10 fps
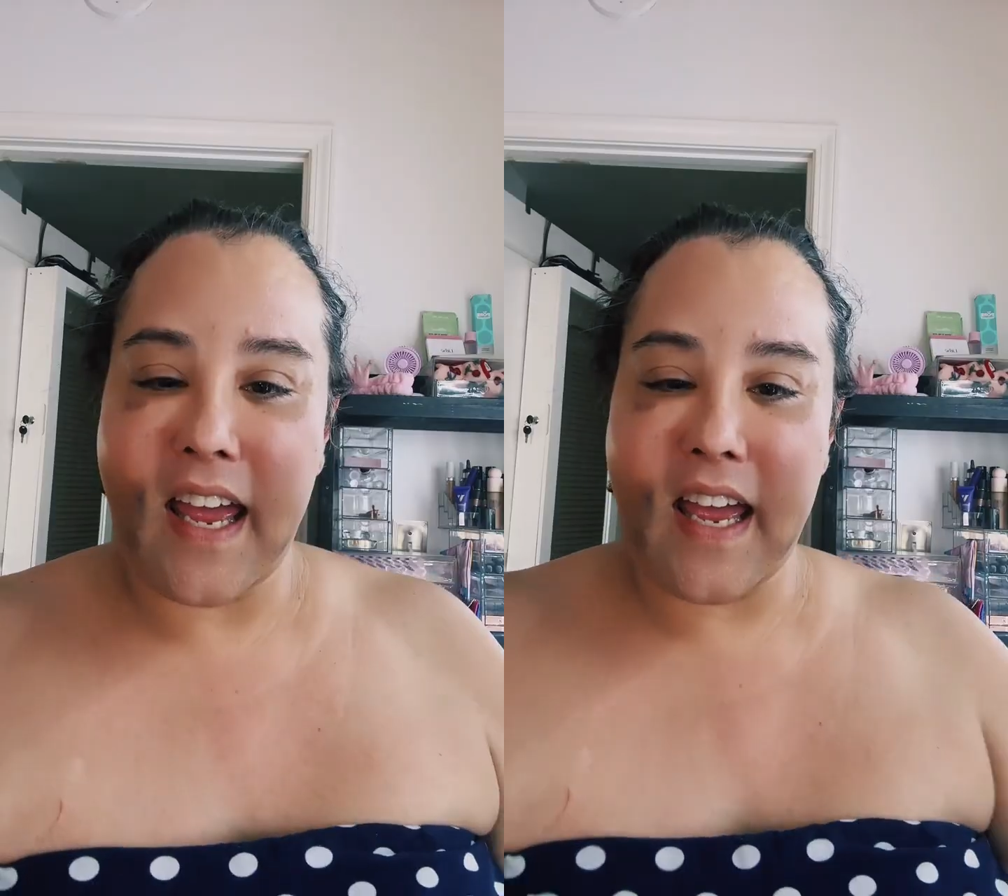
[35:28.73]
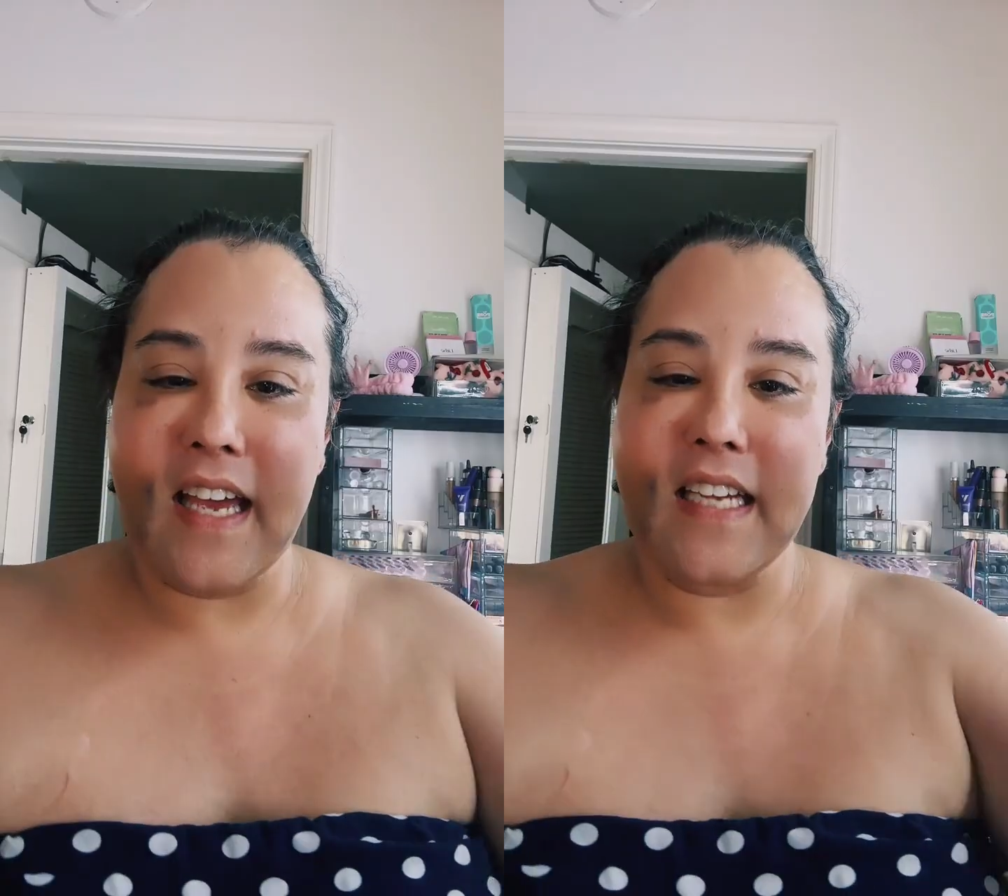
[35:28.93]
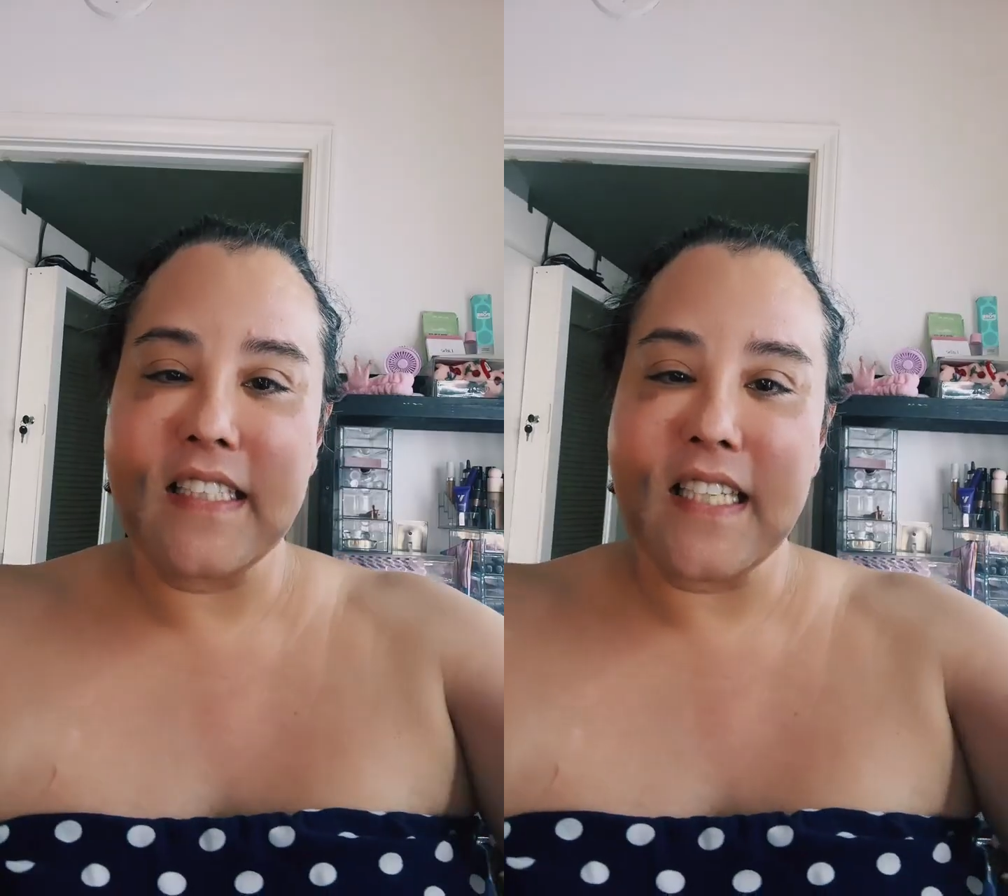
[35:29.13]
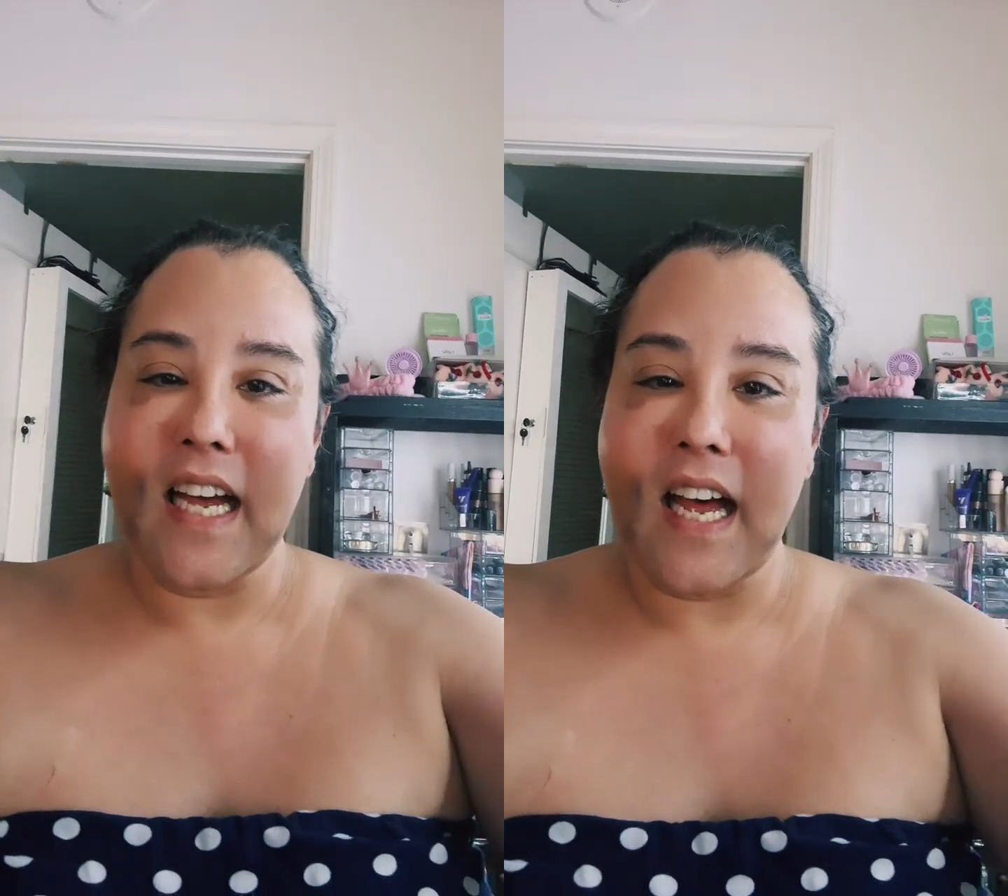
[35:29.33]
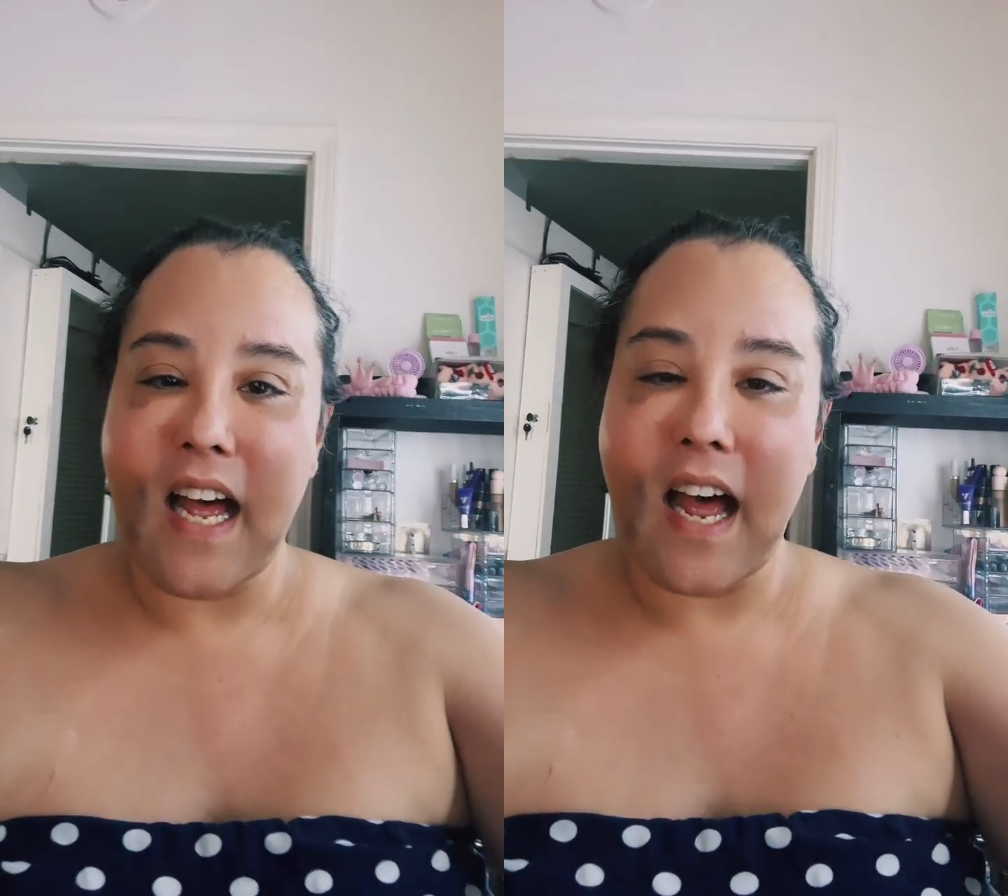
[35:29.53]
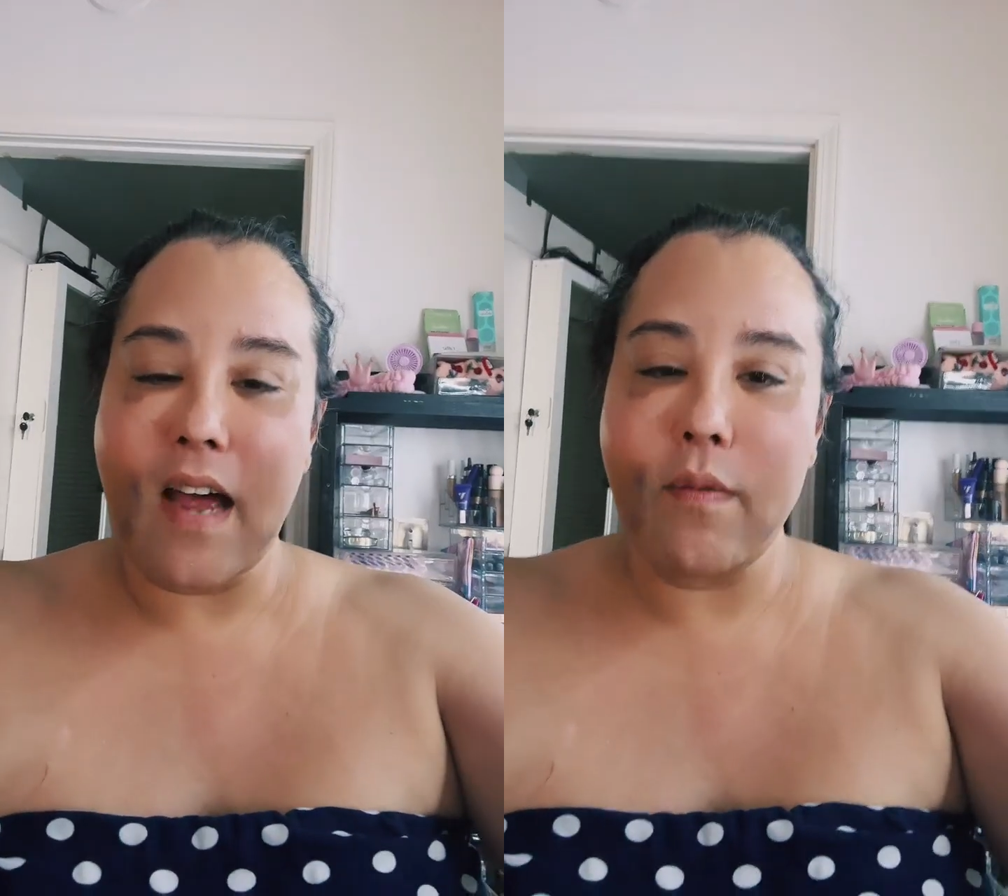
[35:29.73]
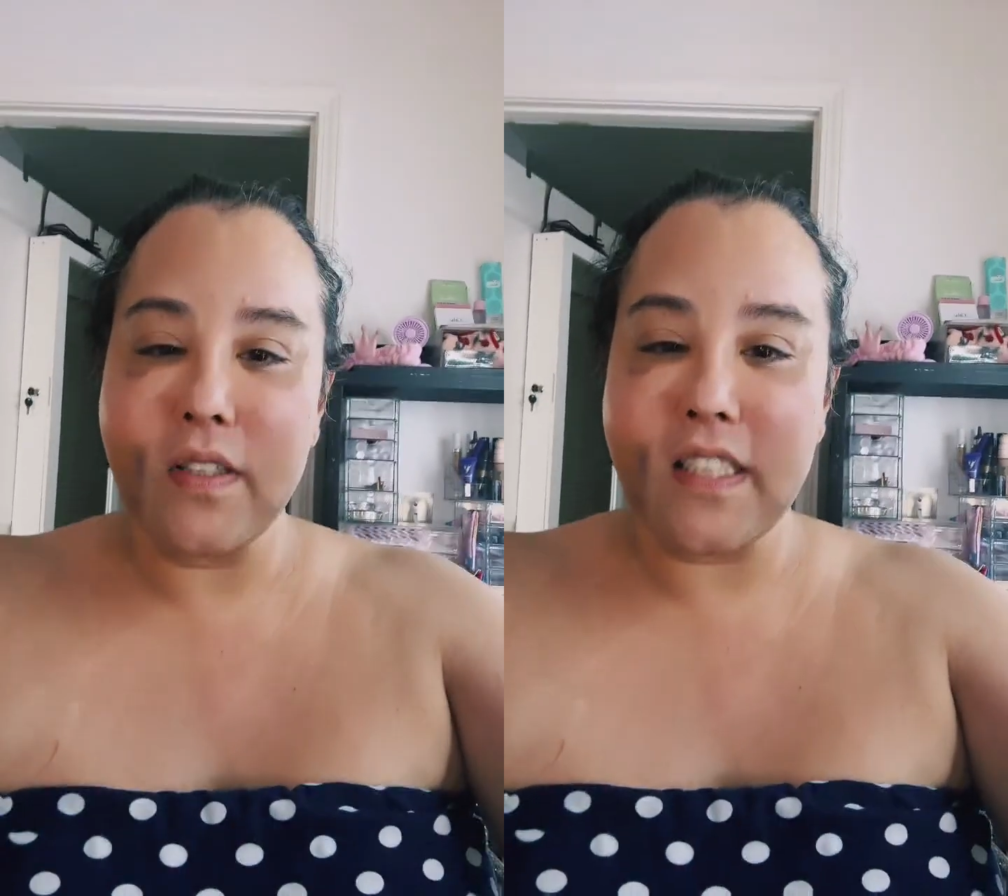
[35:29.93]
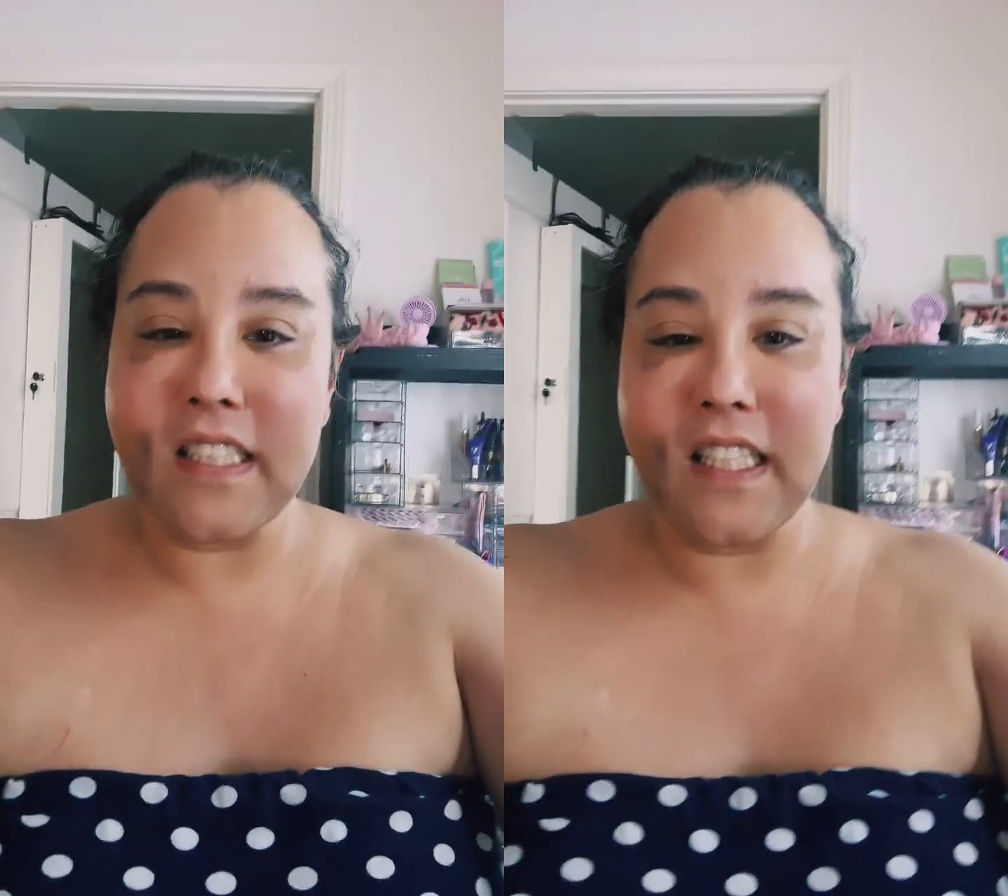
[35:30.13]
and I will